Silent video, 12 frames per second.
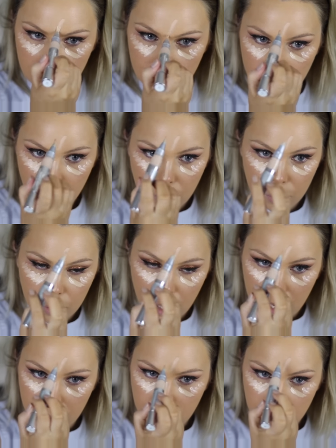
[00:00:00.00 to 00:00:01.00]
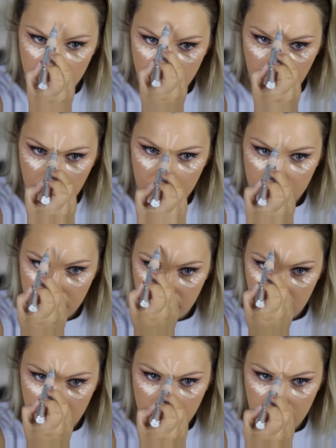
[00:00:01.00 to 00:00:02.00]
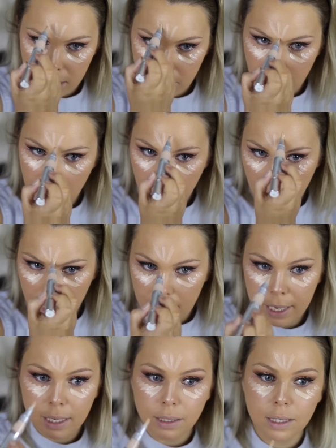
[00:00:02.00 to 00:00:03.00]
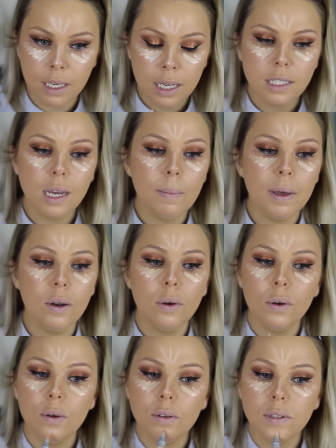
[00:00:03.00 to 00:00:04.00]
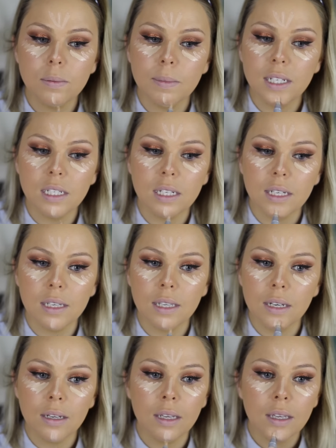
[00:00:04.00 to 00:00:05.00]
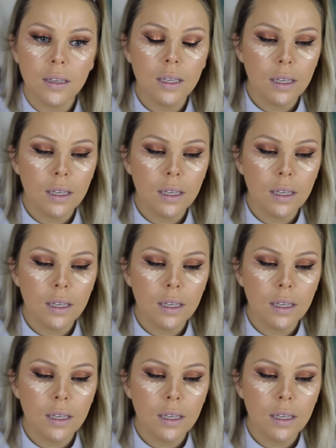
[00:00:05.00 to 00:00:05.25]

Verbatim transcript: So I'm just placing it underneath my eyes, down my nose, my chin,